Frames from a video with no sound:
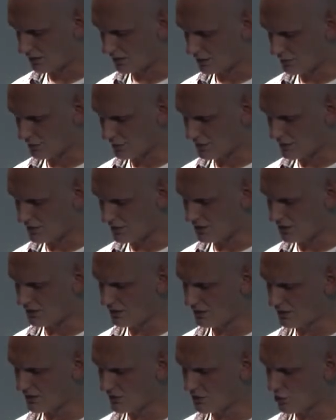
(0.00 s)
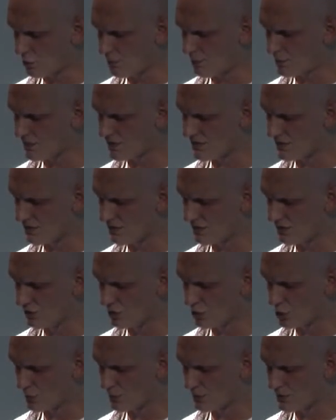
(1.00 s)
You will see these compensating
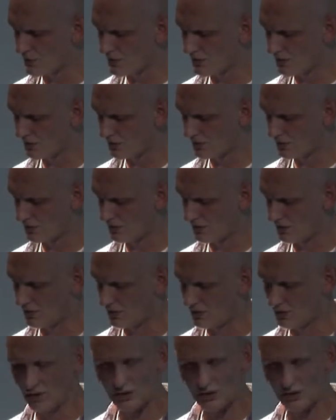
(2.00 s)
knobs in,